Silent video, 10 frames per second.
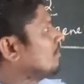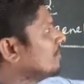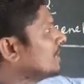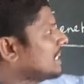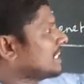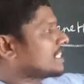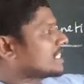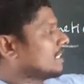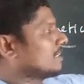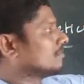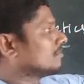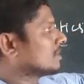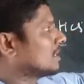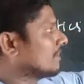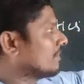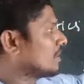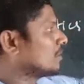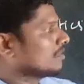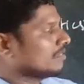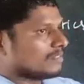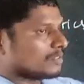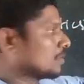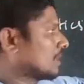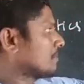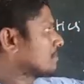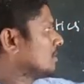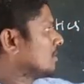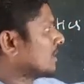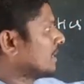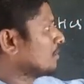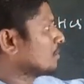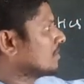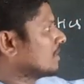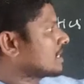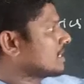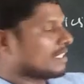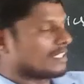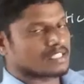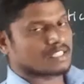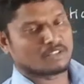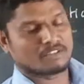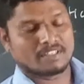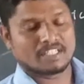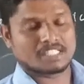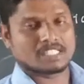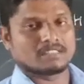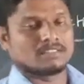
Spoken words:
variation divided into 2 types: continuous variation and discontinuous variation.